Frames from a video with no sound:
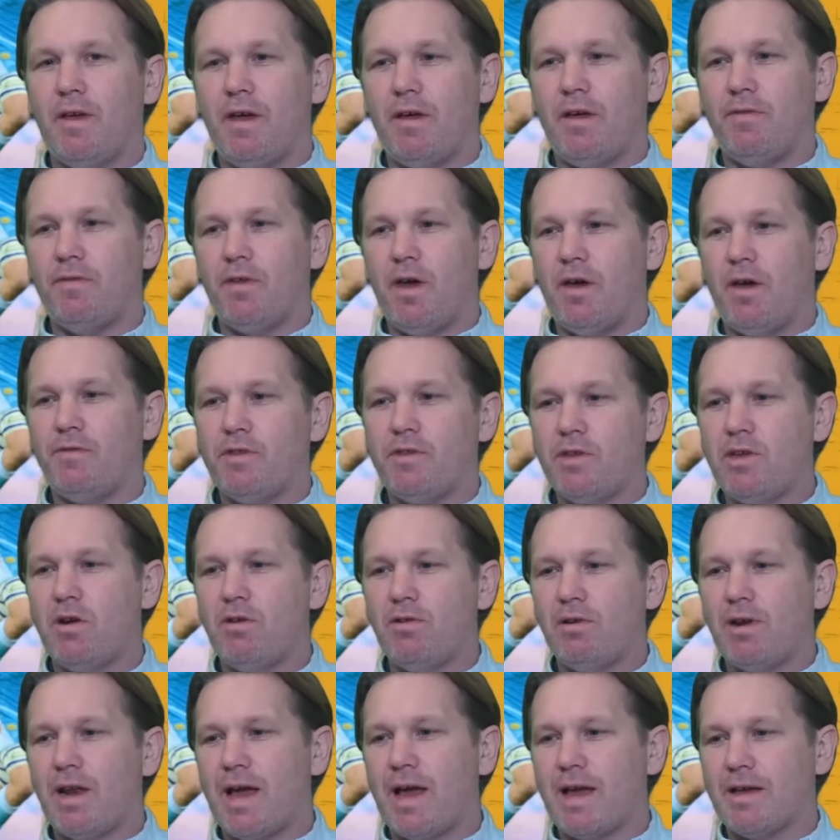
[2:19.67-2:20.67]
that the
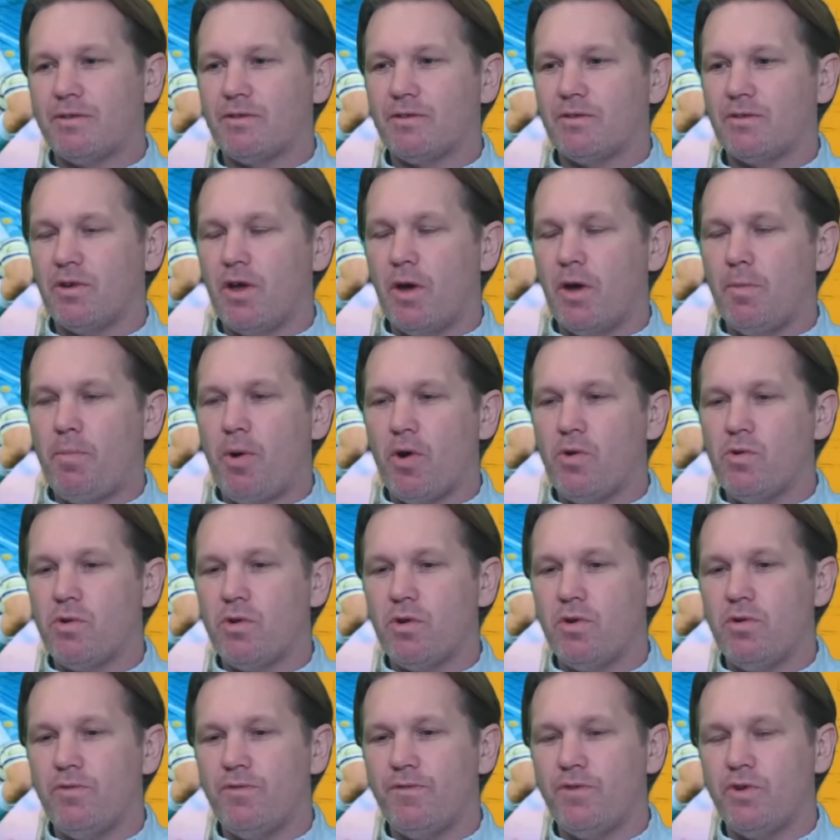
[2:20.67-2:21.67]
young lad,
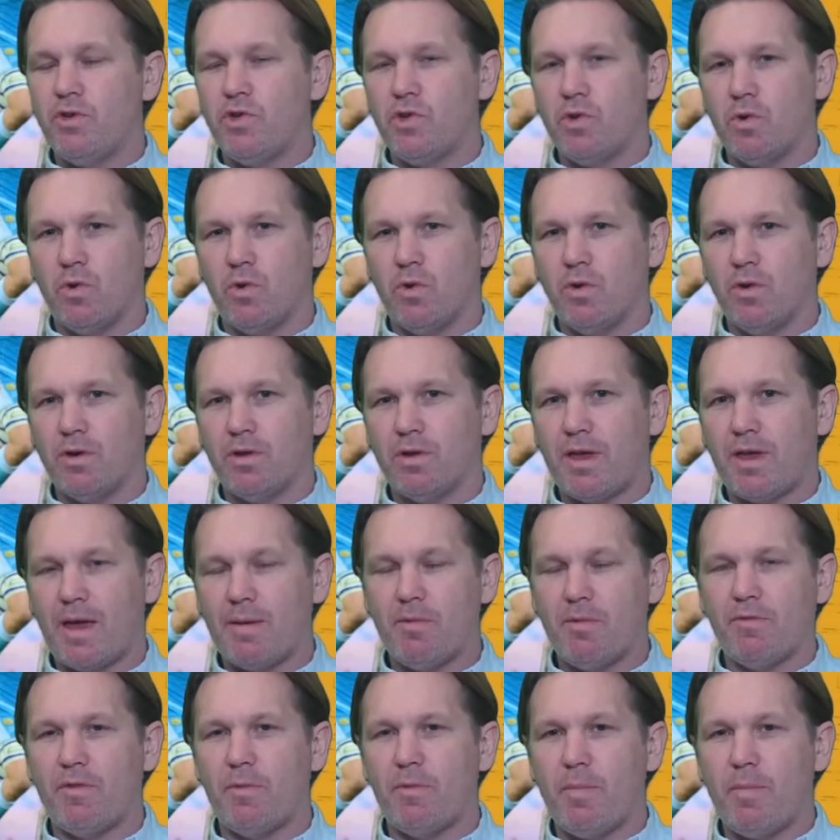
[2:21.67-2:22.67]
Opoku Fajor,
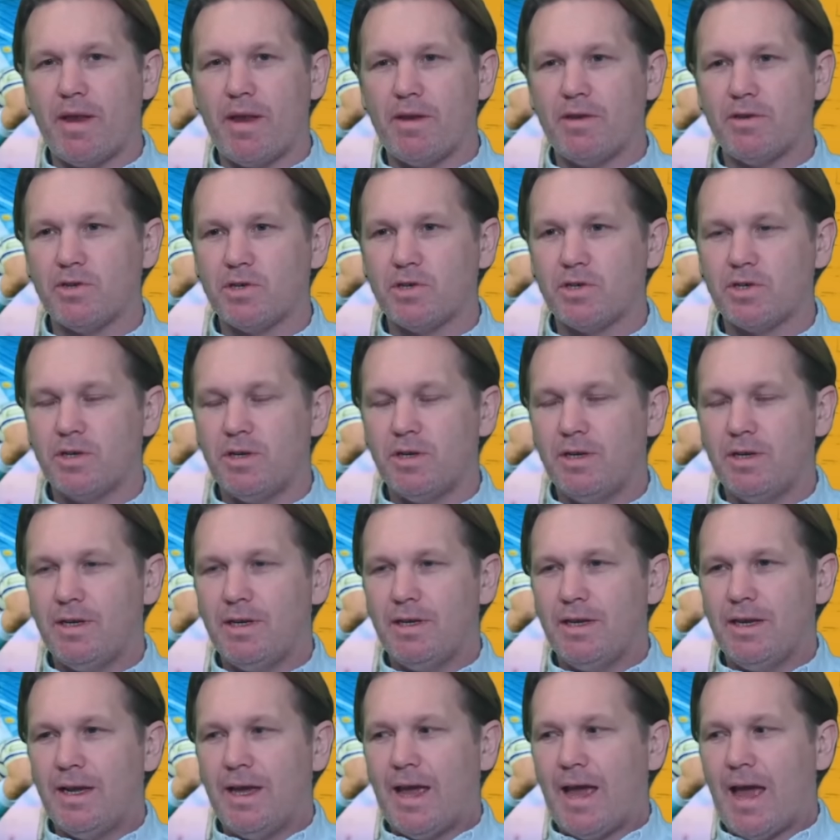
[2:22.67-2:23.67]
came off the bench
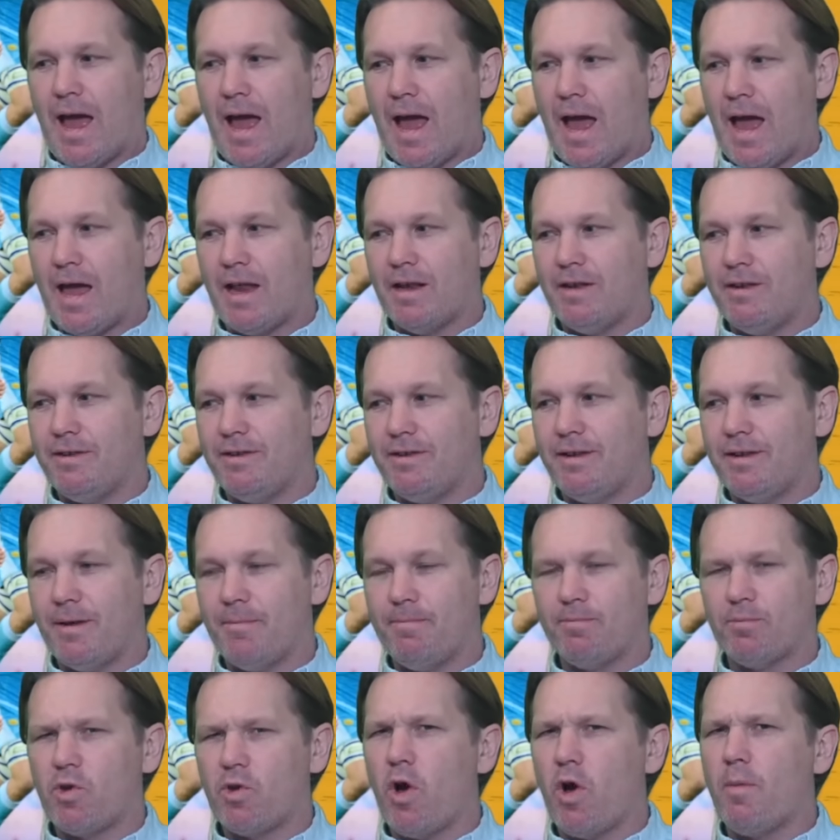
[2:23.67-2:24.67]
and
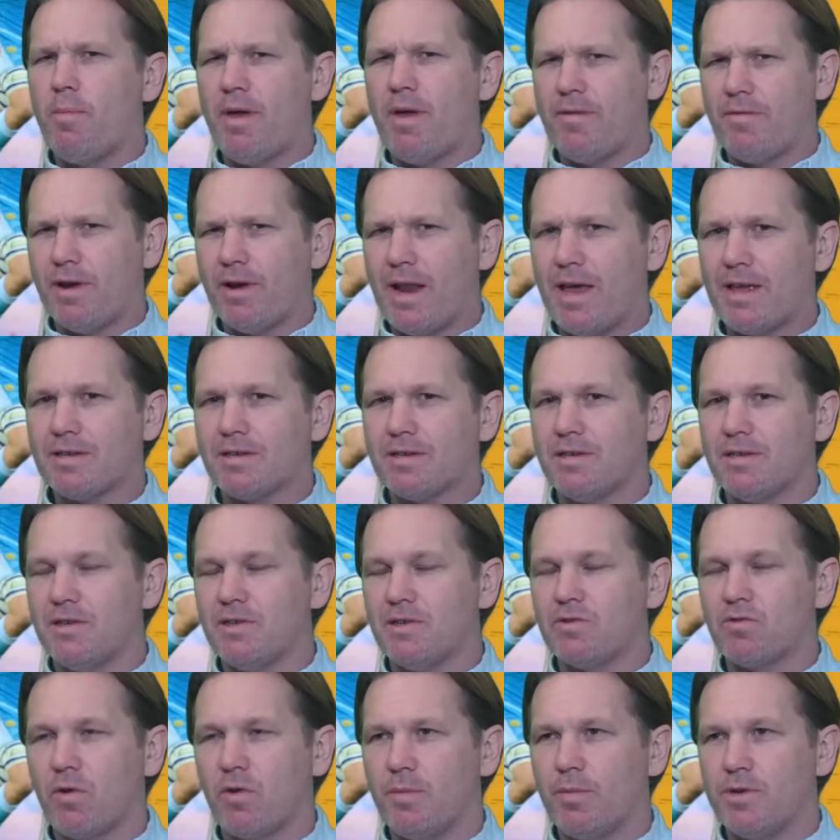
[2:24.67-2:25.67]
got a bit of a lesson in
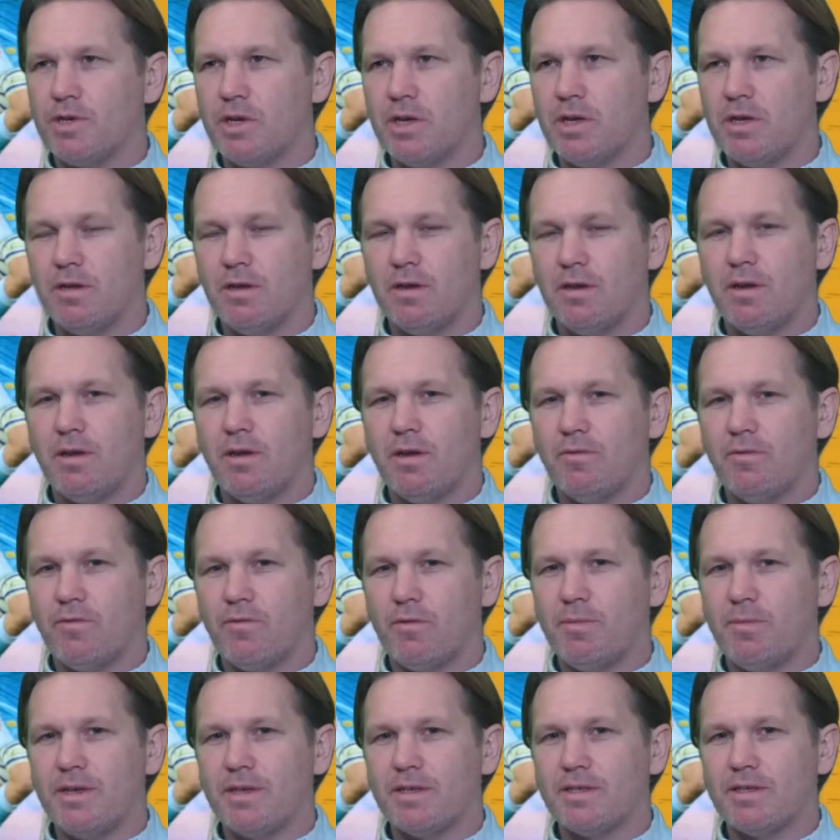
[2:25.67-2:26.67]
scrummaging
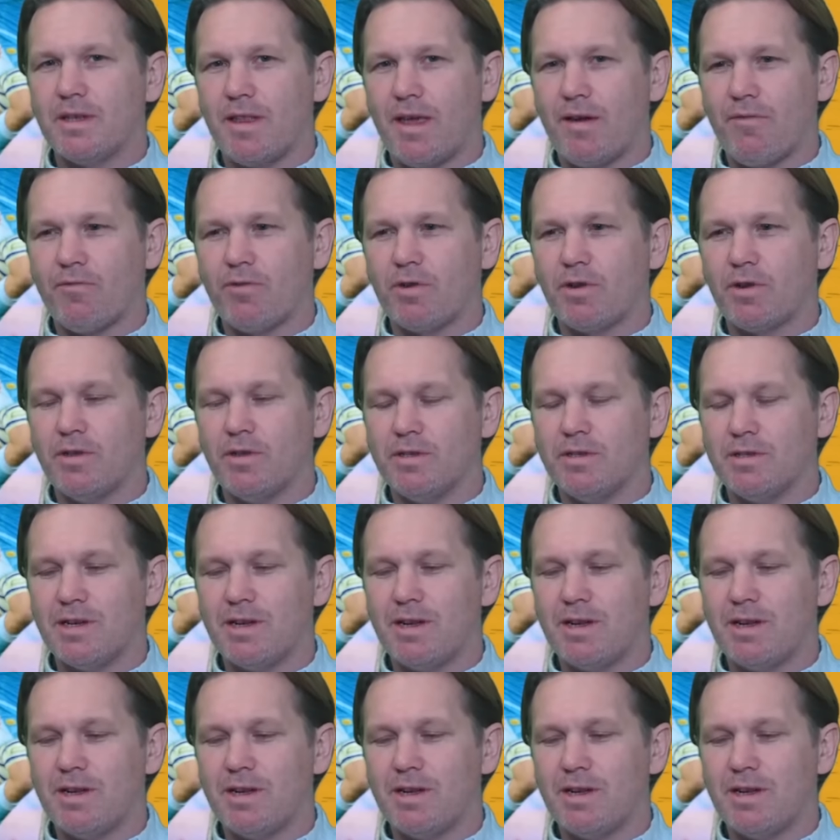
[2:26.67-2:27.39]
from these South Africans.